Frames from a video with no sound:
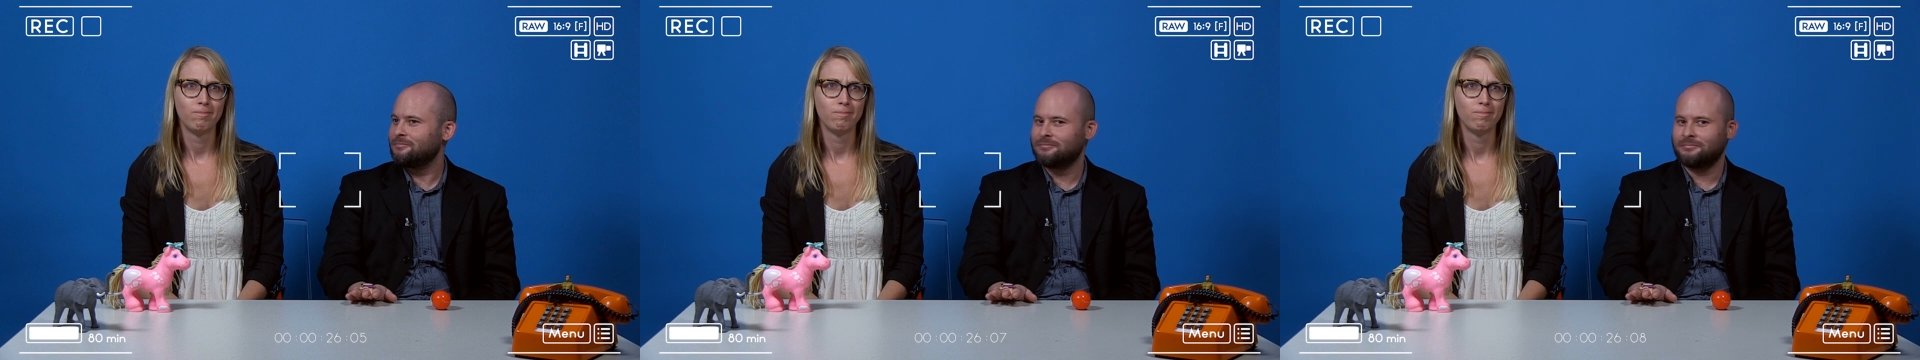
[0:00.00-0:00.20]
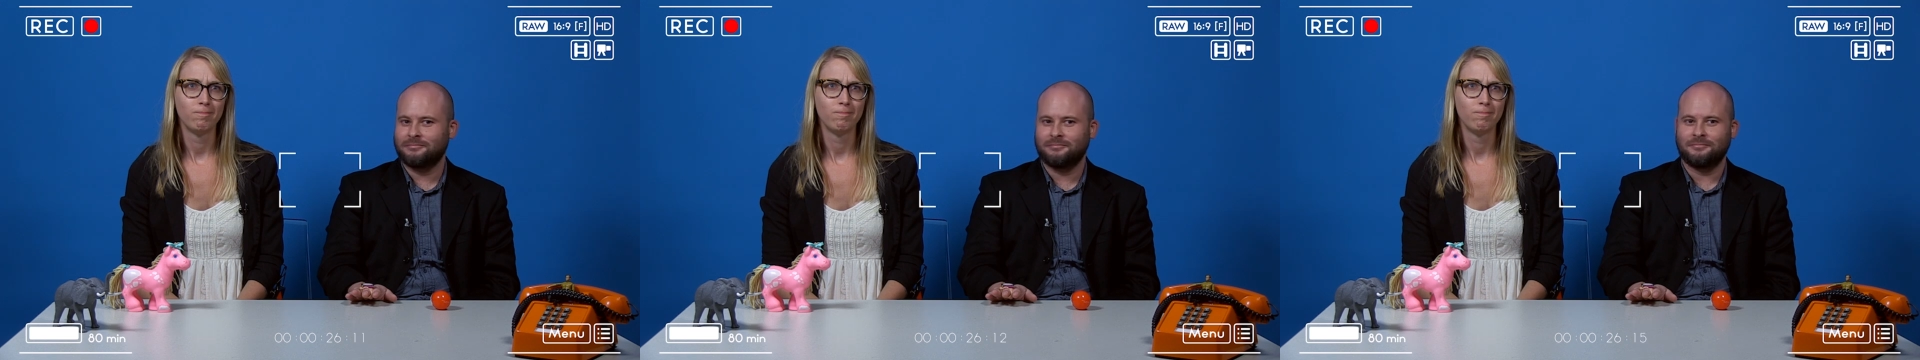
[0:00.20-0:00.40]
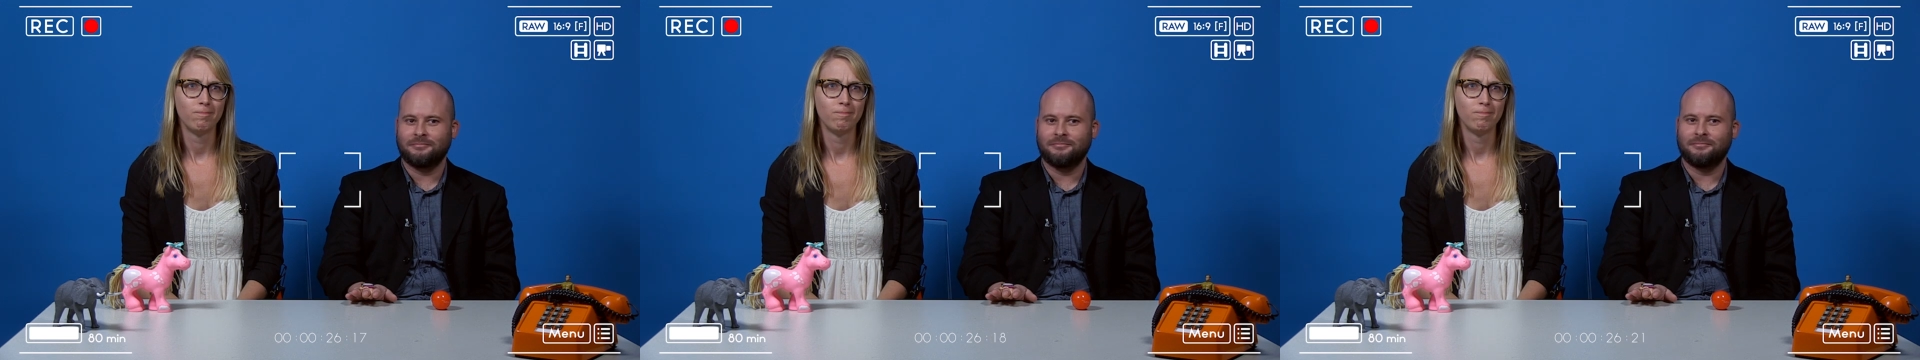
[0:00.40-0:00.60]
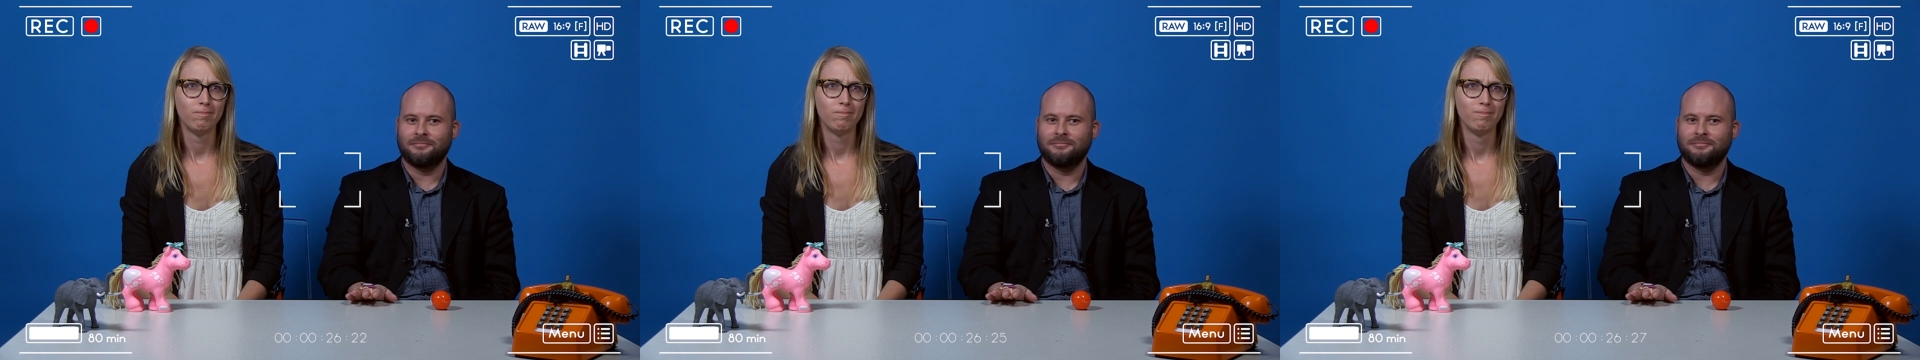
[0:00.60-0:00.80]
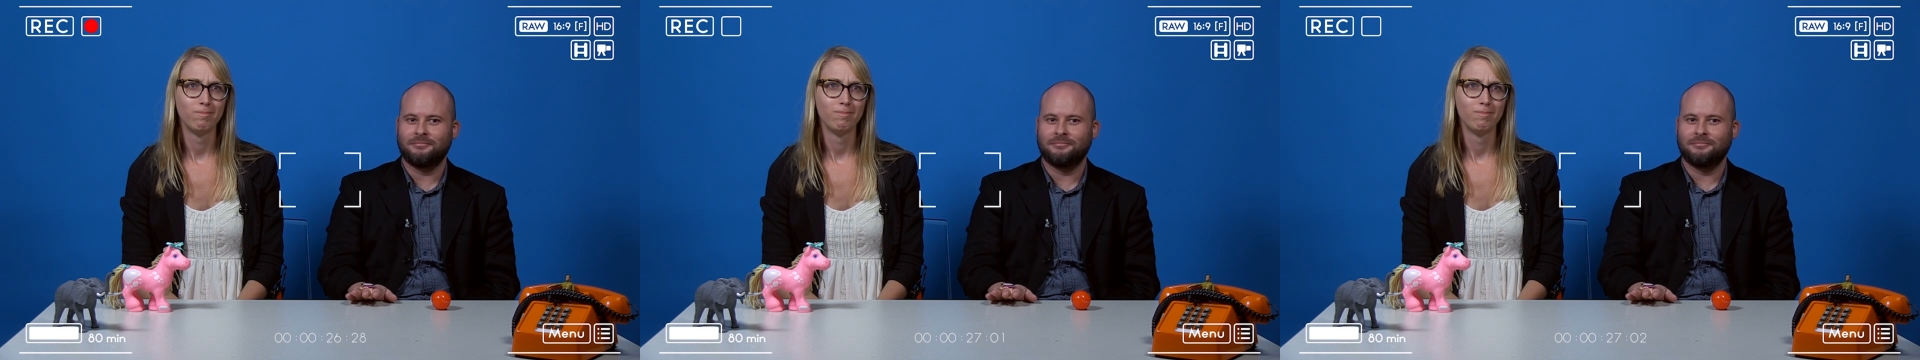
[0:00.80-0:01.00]

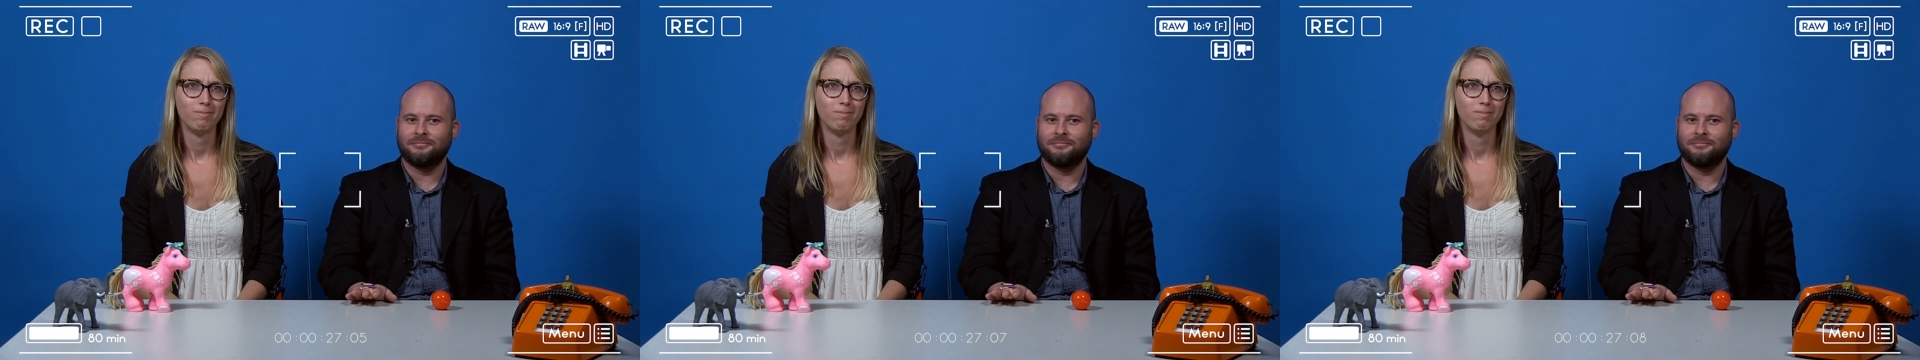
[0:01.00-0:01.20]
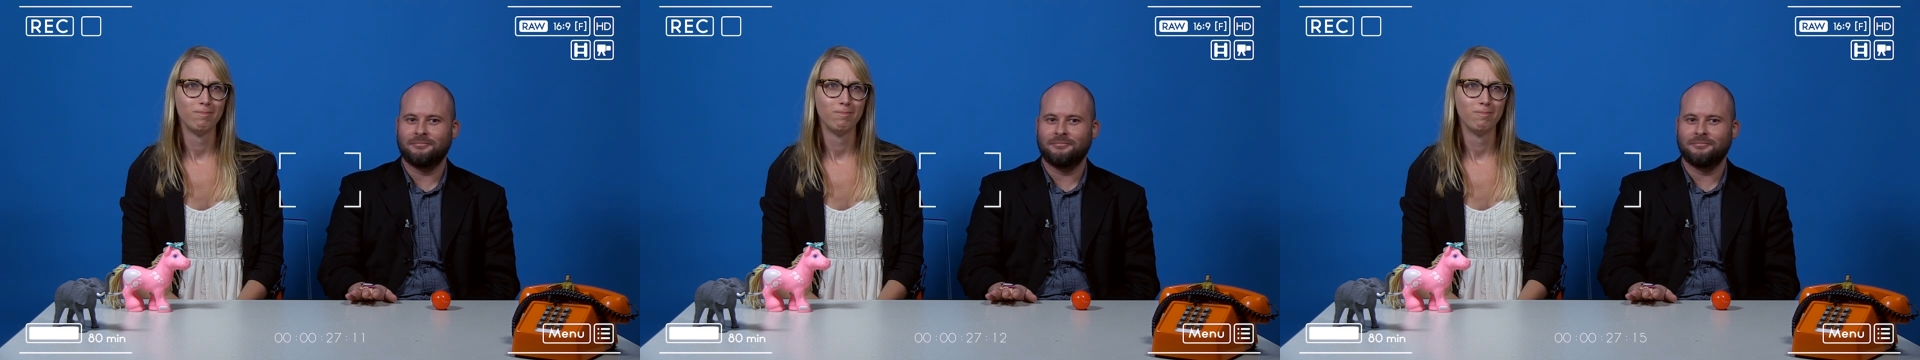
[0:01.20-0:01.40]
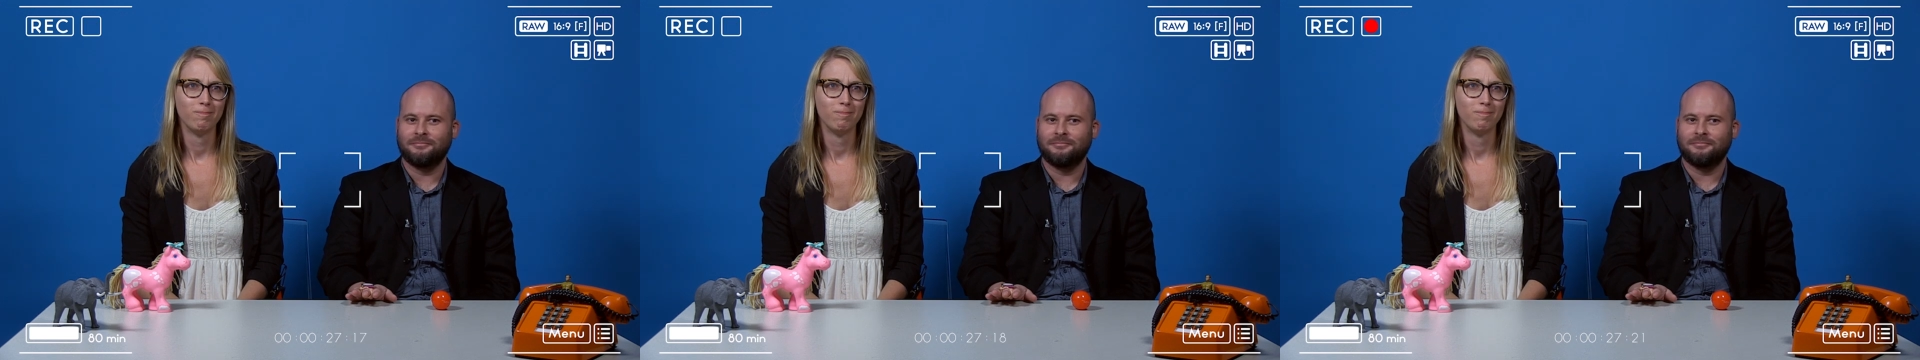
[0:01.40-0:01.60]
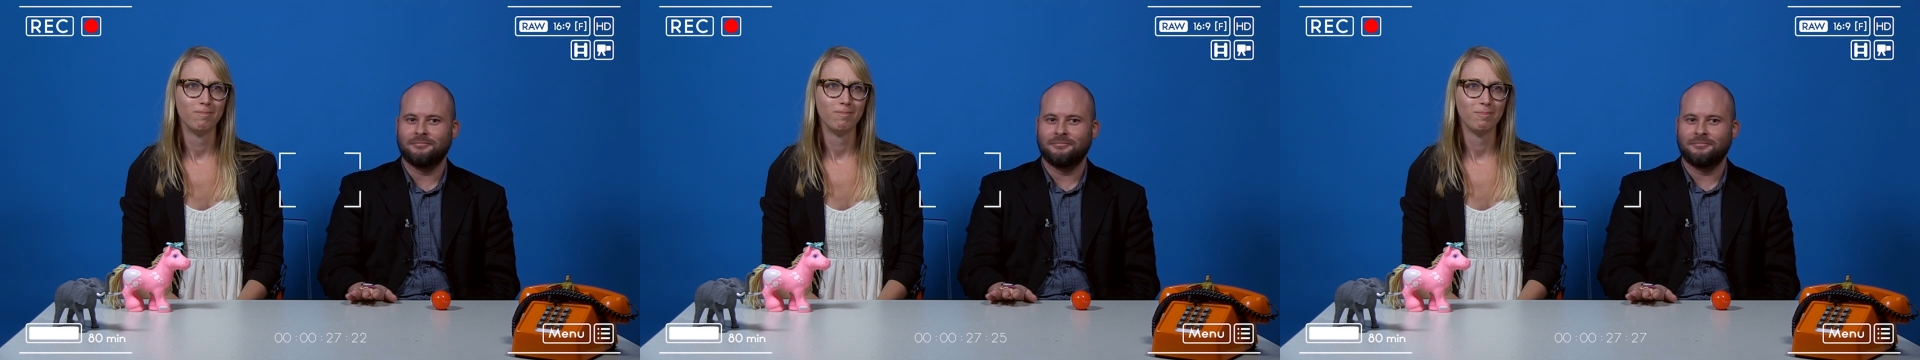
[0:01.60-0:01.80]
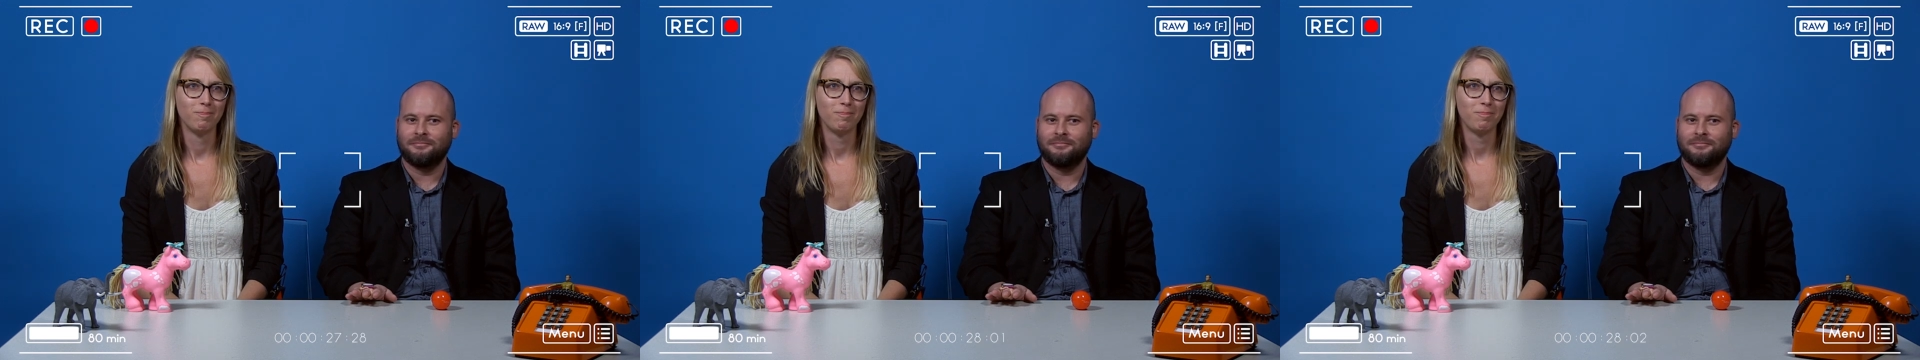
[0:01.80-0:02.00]

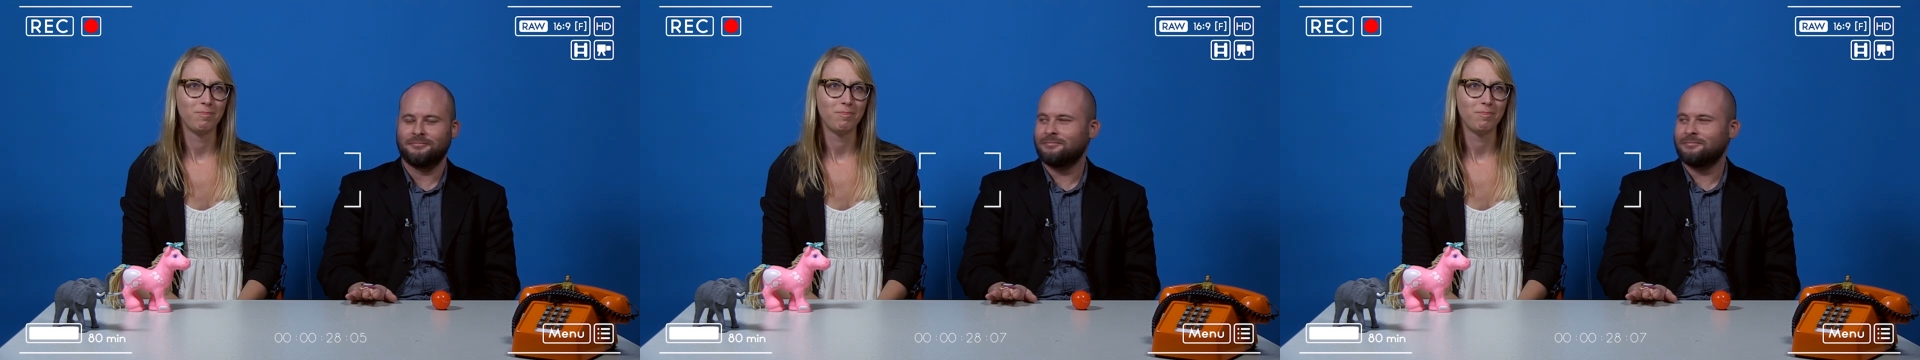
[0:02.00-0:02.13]
(silence)